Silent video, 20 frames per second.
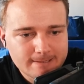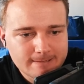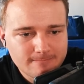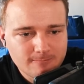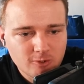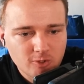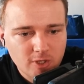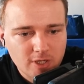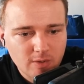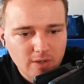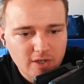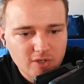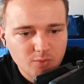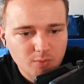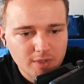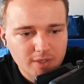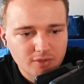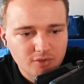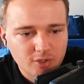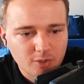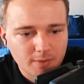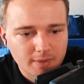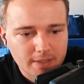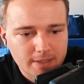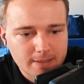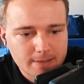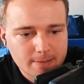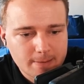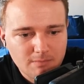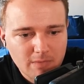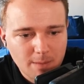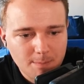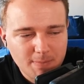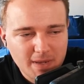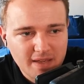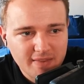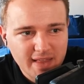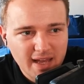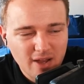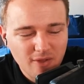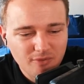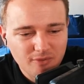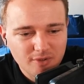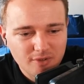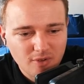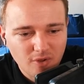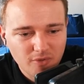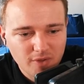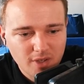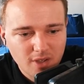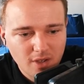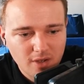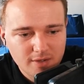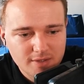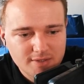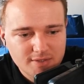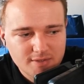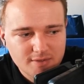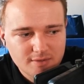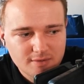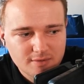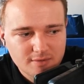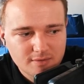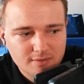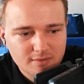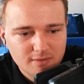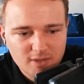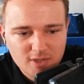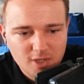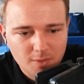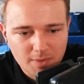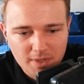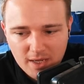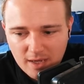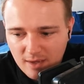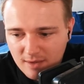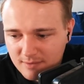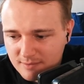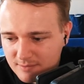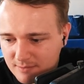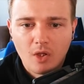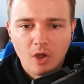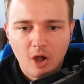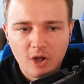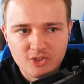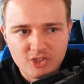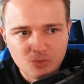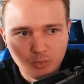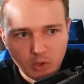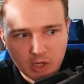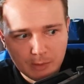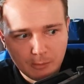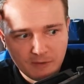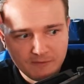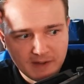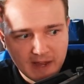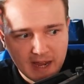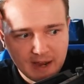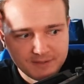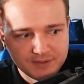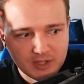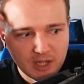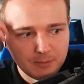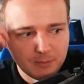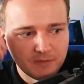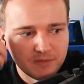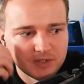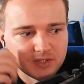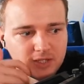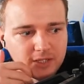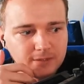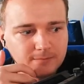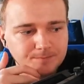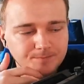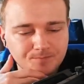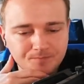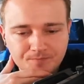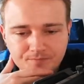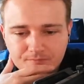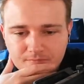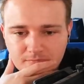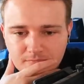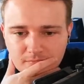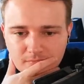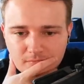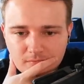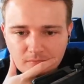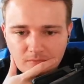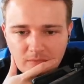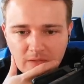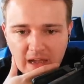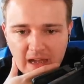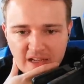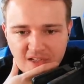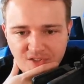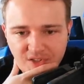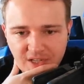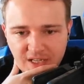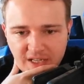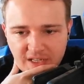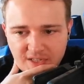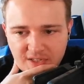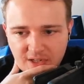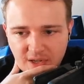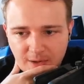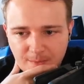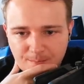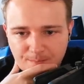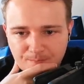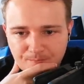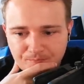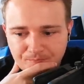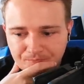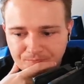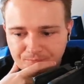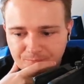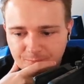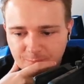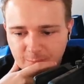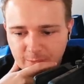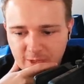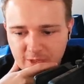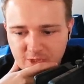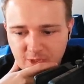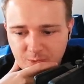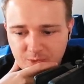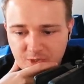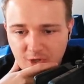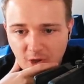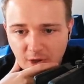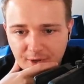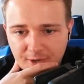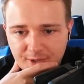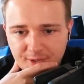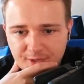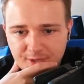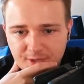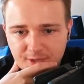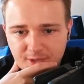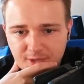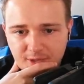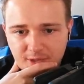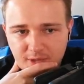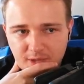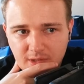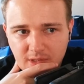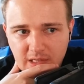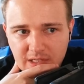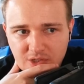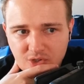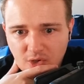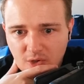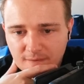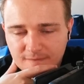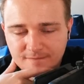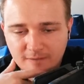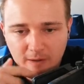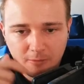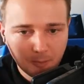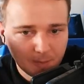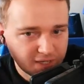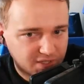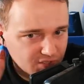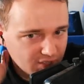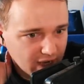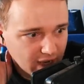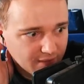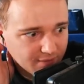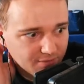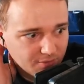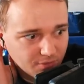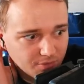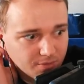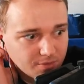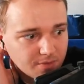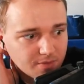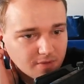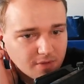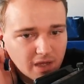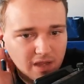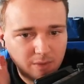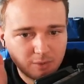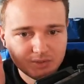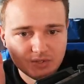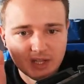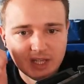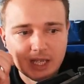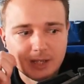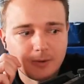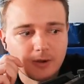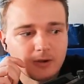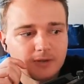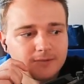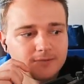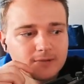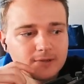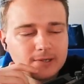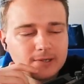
Just looking at what else we could do here. A bit of that on the cards. Let's go with that. Hudson will come off at half-time, obviously, as he is so tired. He's just got 5 more minutes to get through, and then we'll take him off.